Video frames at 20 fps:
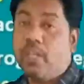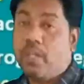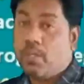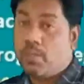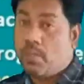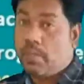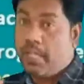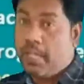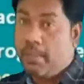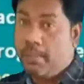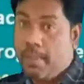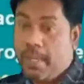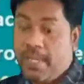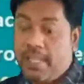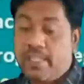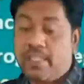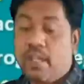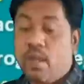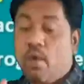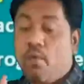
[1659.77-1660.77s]
So in
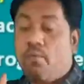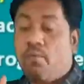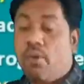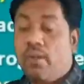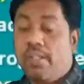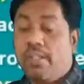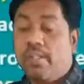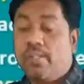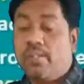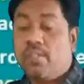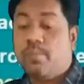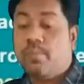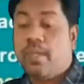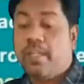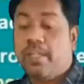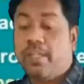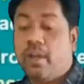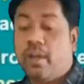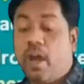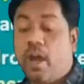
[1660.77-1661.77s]
males, follicle
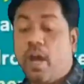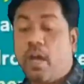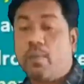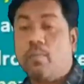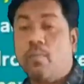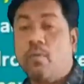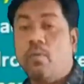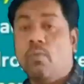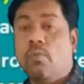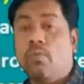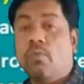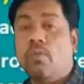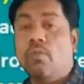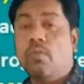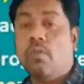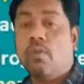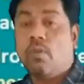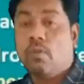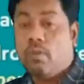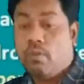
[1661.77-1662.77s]
stimulating
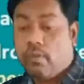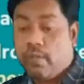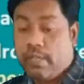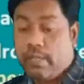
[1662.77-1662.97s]
hormone.